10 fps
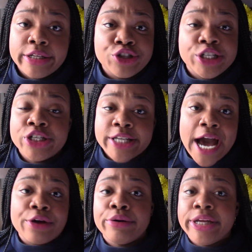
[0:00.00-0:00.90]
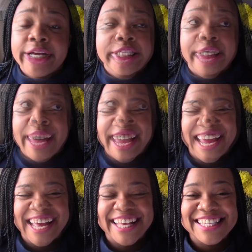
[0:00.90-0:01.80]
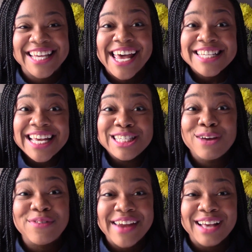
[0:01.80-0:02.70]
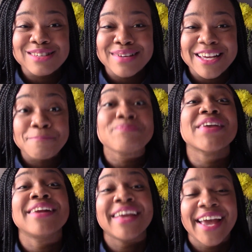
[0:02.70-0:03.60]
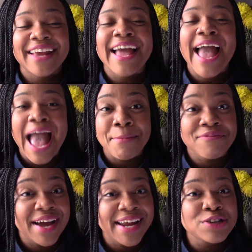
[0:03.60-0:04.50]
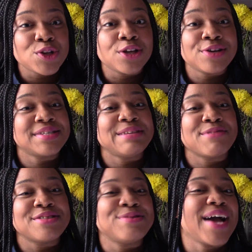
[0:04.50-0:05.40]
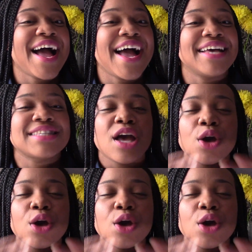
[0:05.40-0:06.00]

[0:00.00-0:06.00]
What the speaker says: And she just got on there. So stay tuned for next week. And again, happy Financial Literacy Month, you guys.